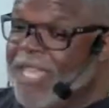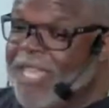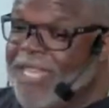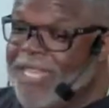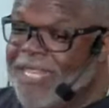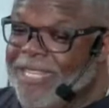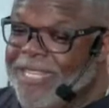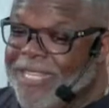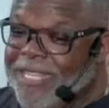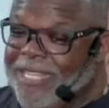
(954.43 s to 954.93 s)

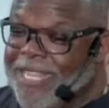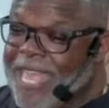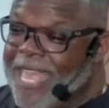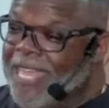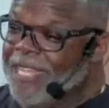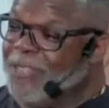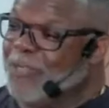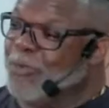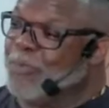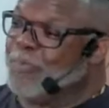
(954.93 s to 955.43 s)
It is
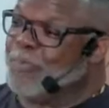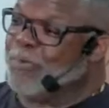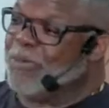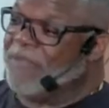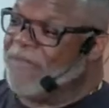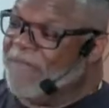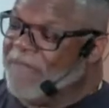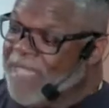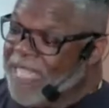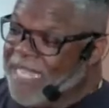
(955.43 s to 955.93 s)
designed to
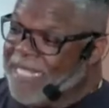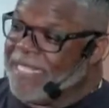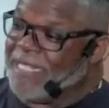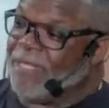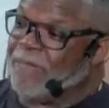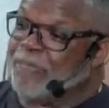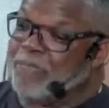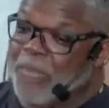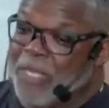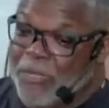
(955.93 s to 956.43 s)
prevent
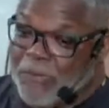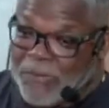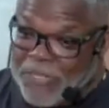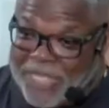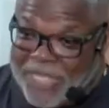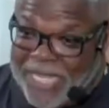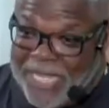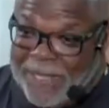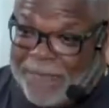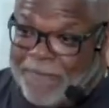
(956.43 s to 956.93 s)

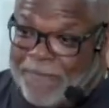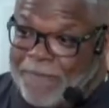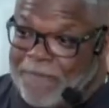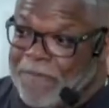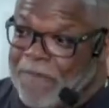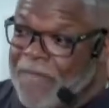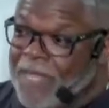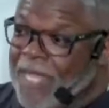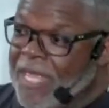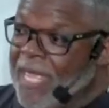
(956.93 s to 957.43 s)
piercing,
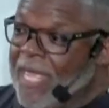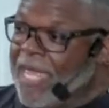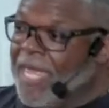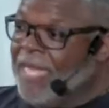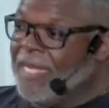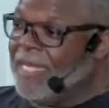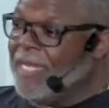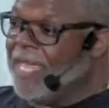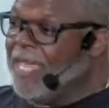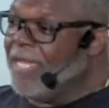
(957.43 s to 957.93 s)

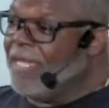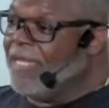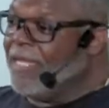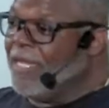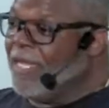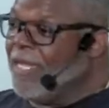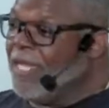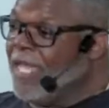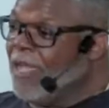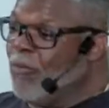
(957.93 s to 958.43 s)

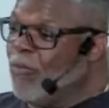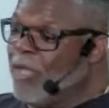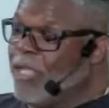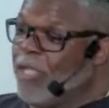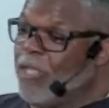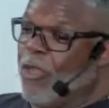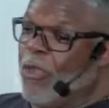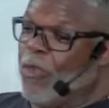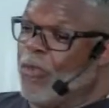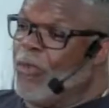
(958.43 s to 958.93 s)
and we
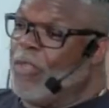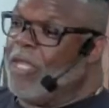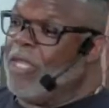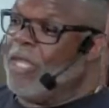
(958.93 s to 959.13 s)
know